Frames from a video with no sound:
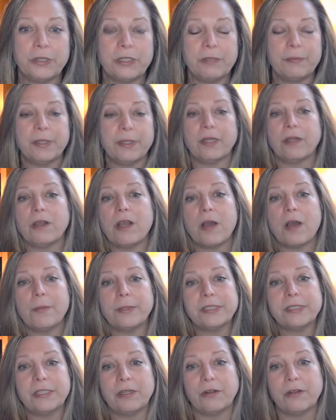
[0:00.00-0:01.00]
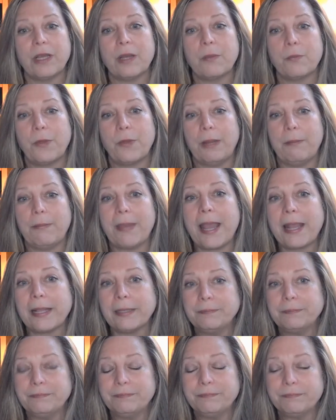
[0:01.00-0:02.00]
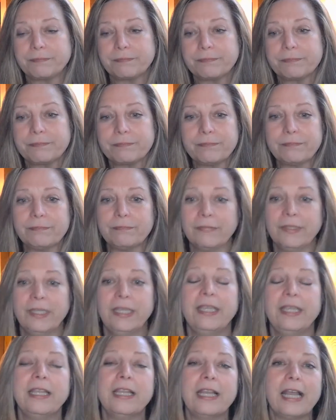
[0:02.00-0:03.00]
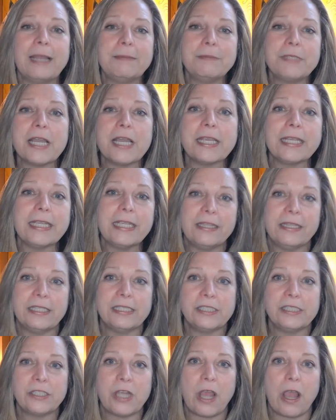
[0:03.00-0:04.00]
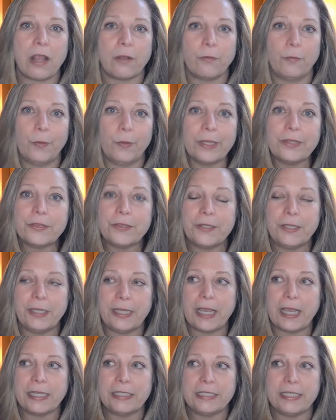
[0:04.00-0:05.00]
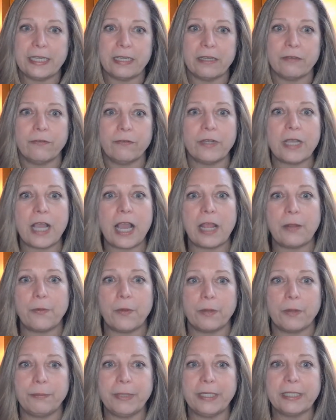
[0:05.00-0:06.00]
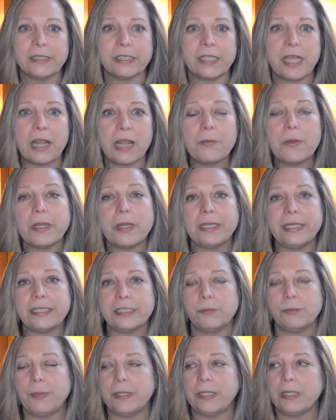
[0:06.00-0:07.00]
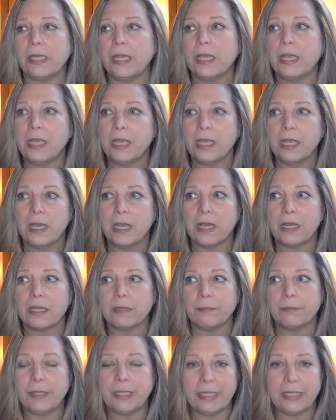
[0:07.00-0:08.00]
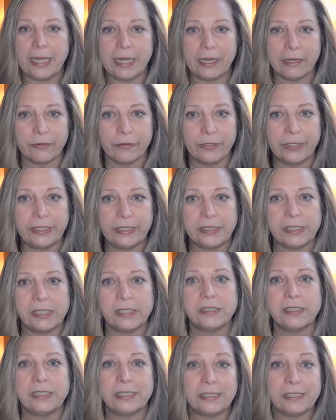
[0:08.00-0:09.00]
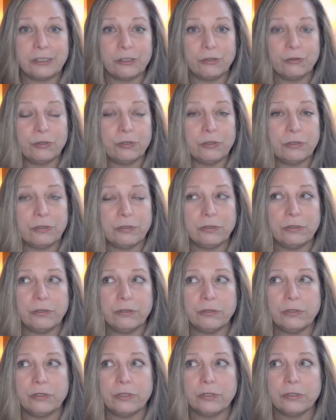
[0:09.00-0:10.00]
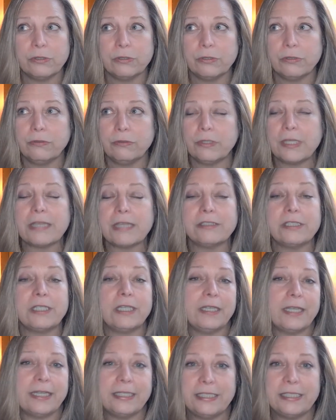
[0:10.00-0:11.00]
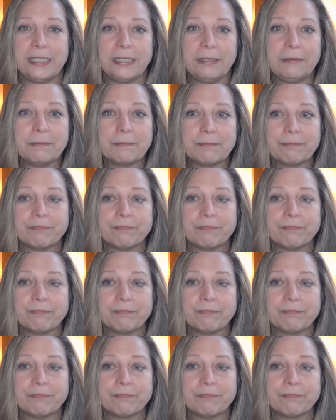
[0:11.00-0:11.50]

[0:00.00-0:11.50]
them in the comments and I'll come right back. I'm tying in this talk with the idea of Chiron, because Chiron has been in Aries since 2019.